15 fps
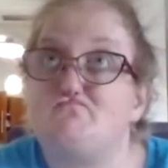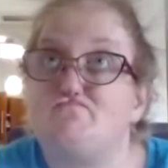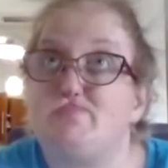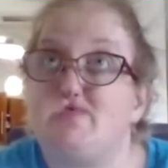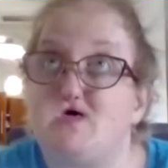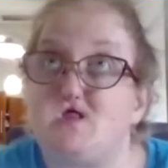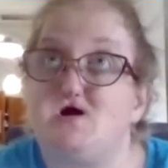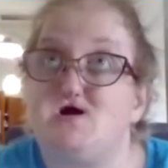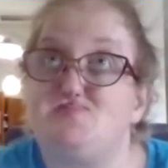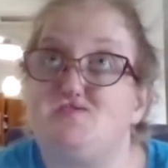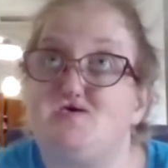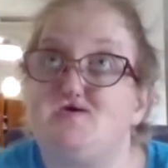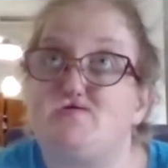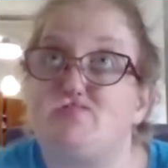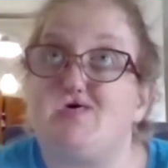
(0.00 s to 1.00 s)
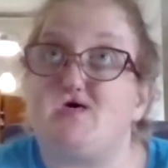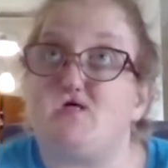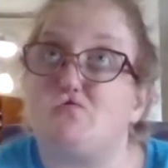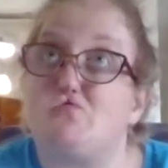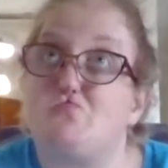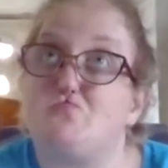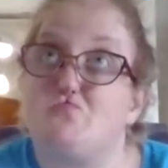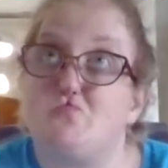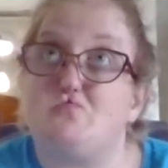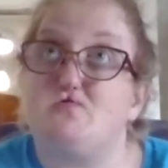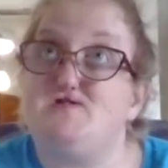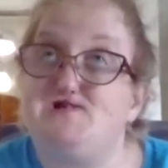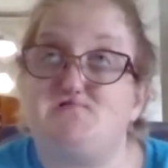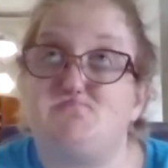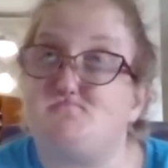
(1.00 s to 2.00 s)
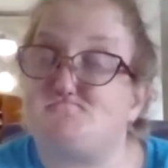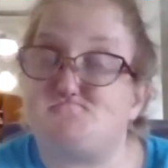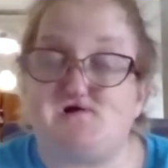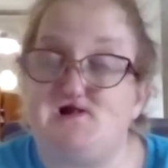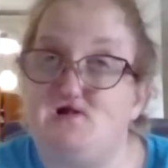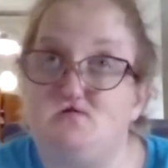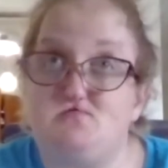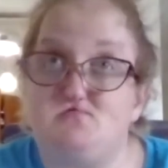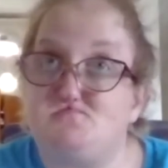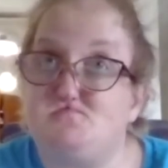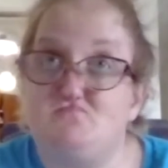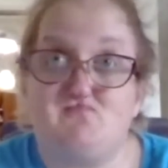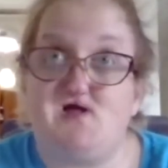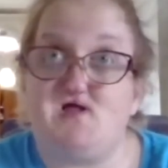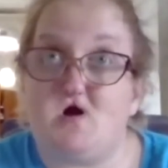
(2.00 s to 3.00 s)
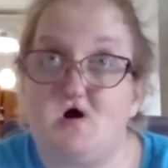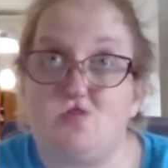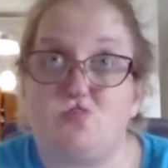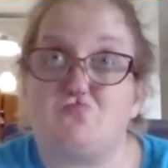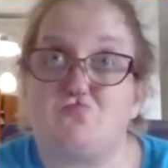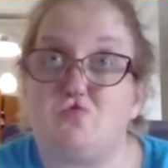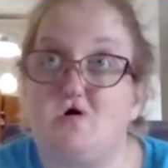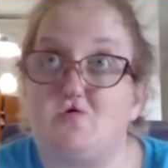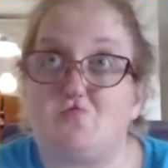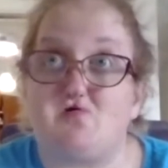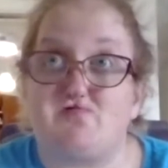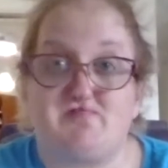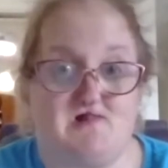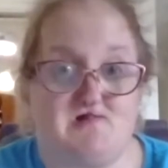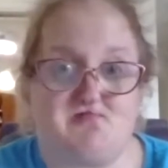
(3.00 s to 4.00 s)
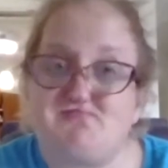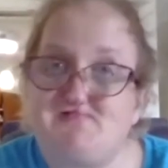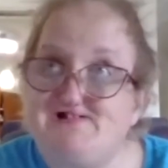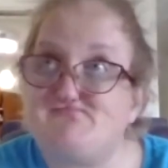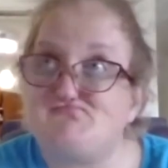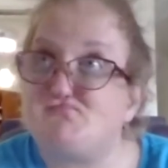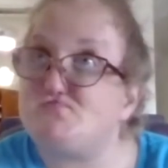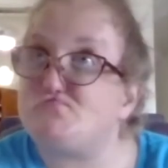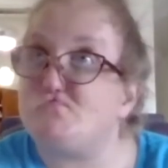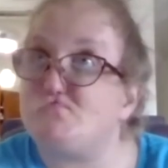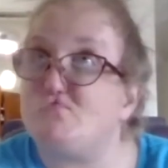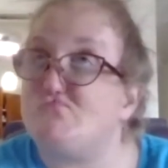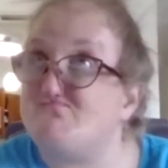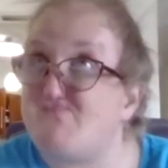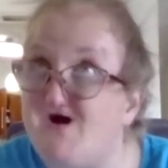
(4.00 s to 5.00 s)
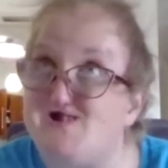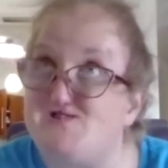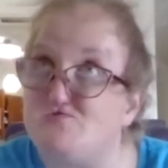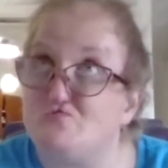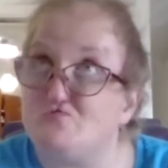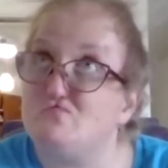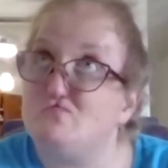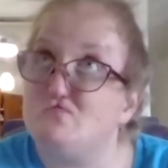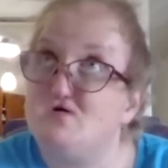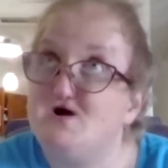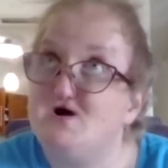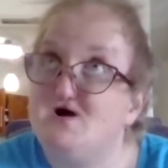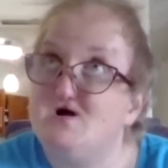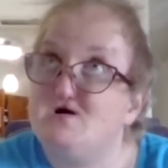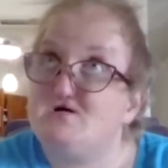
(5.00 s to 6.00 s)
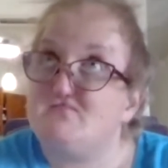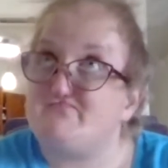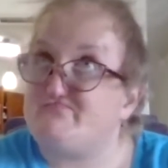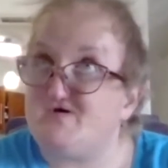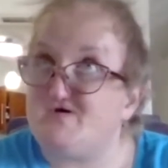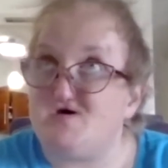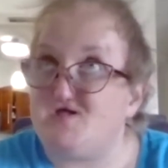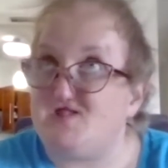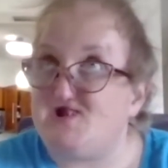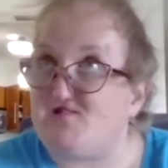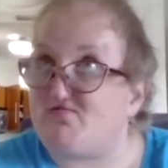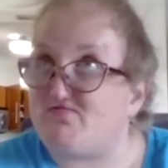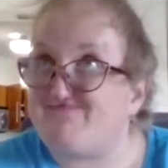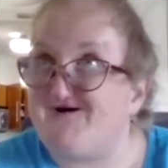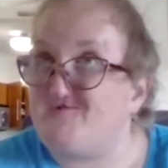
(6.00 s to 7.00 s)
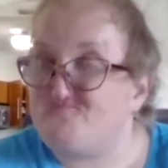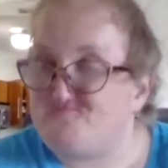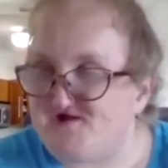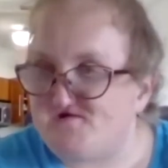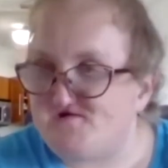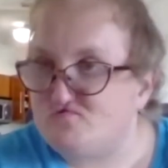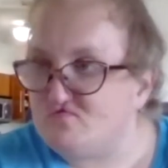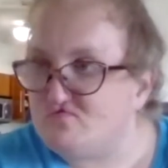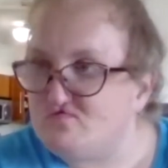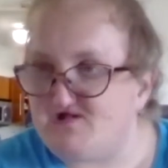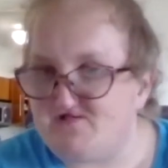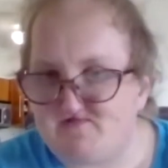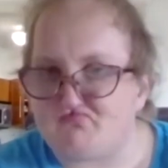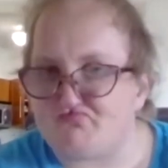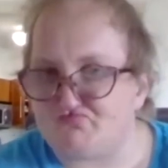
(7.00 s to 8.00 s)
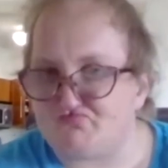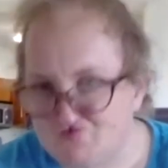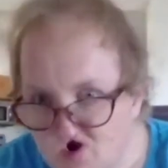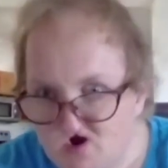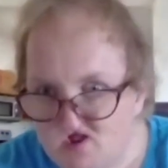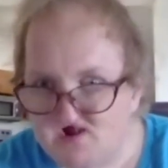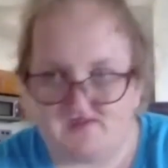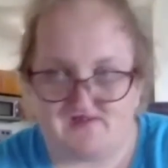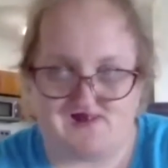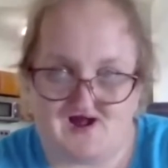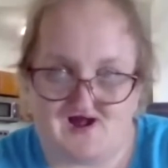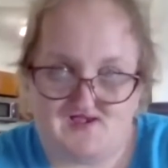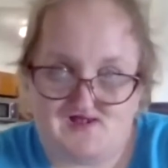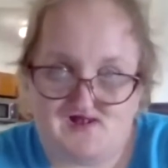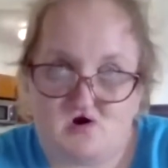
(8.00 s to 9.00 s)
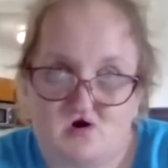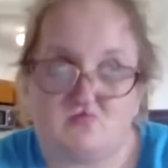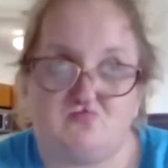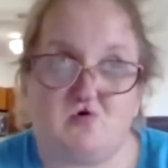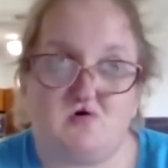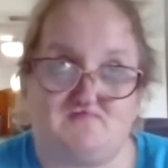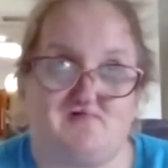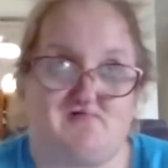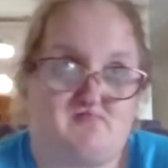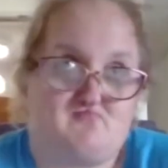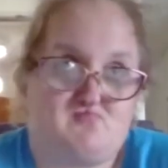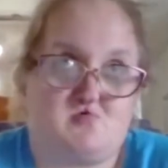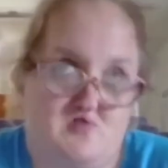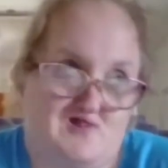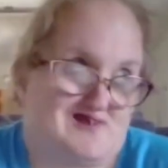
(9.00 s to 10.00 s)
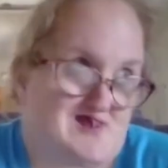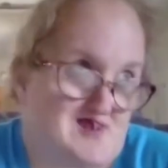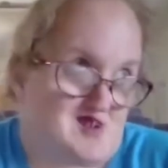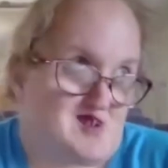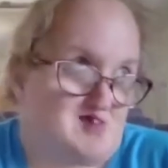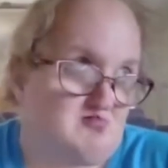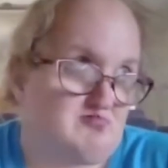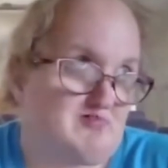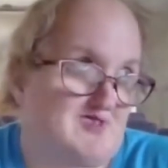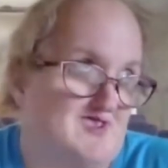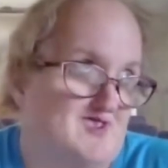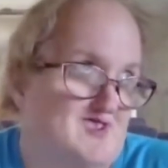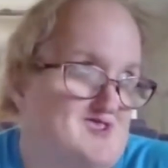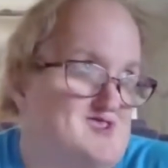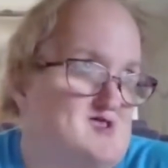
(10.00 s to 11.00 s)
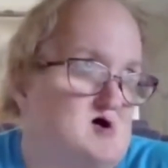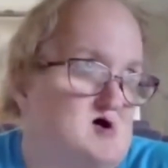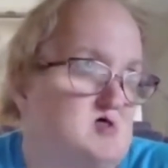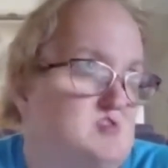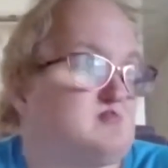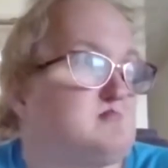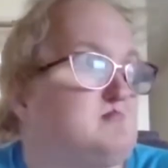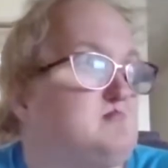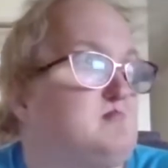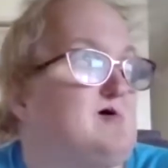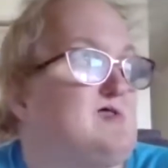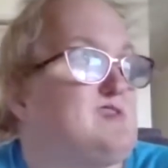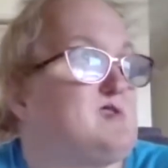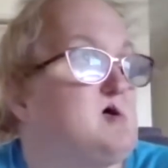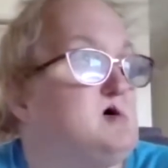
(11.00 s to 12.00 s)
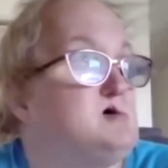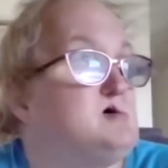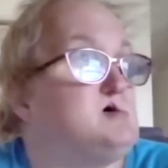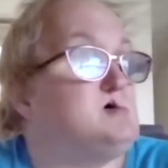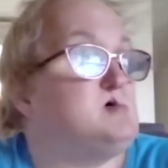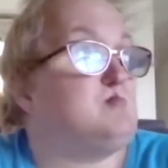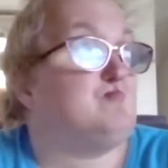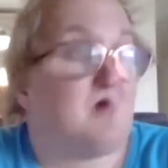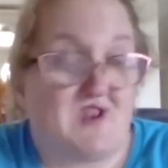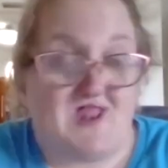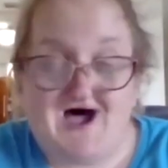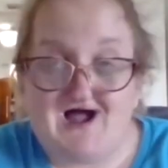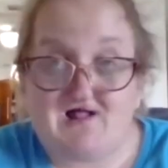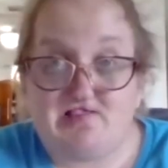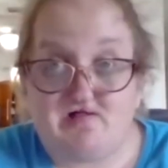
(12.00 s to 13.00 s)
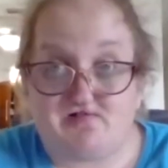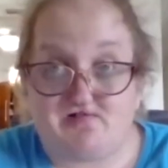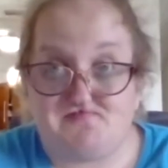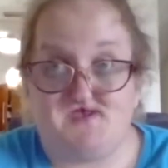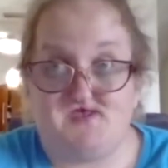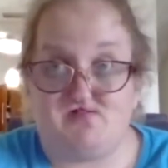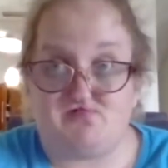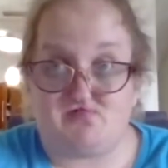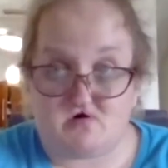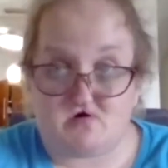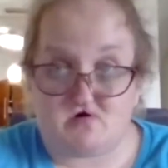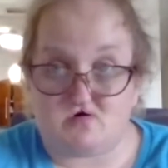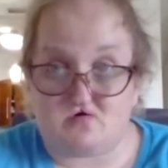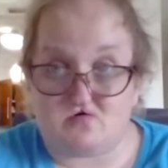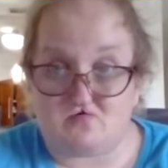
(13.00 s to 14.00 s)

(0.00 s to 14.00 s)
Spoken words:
that I think that really needs to change to make other progress, and it seems so minor, but it's foundational, is to broaden the idea of what disability is and like what access needs are.